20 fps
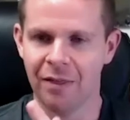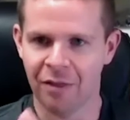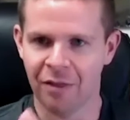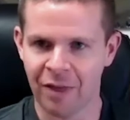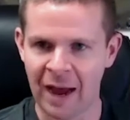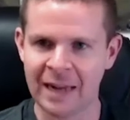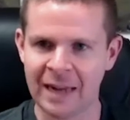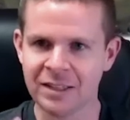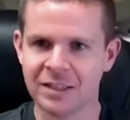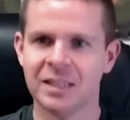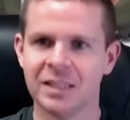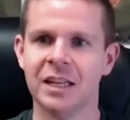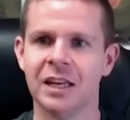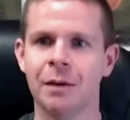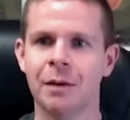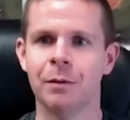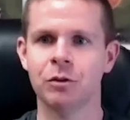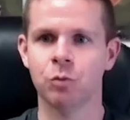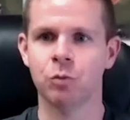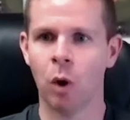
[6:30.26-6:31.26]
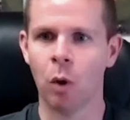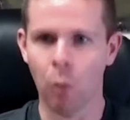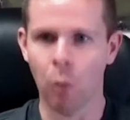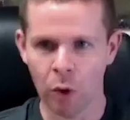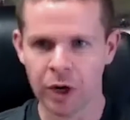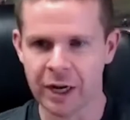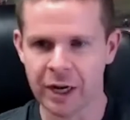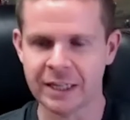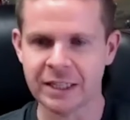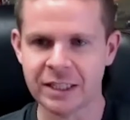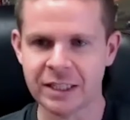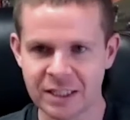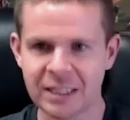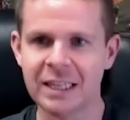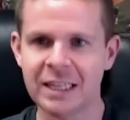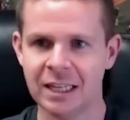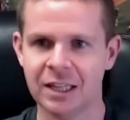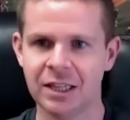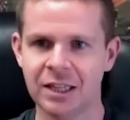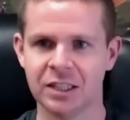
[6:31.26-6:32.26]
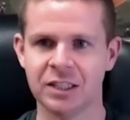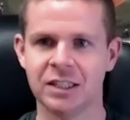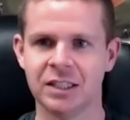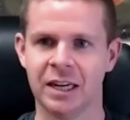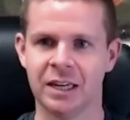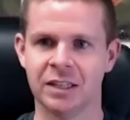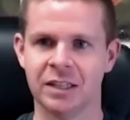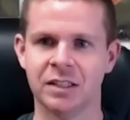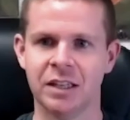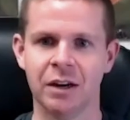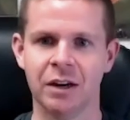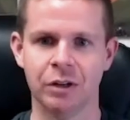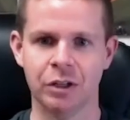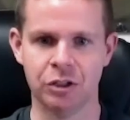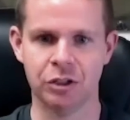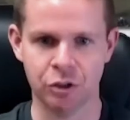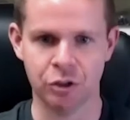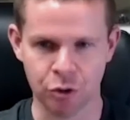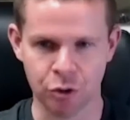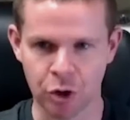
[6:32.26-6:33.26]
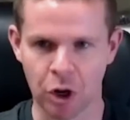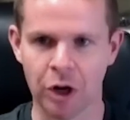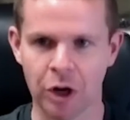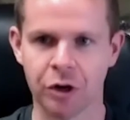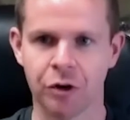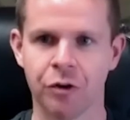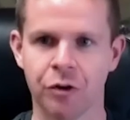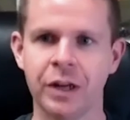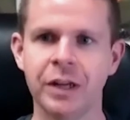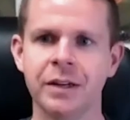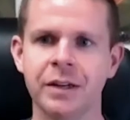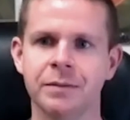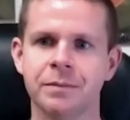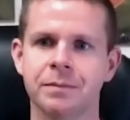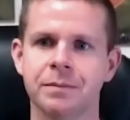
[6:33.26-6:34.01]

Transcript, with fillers: That team is what we're going to see in this next series. Do you not agree?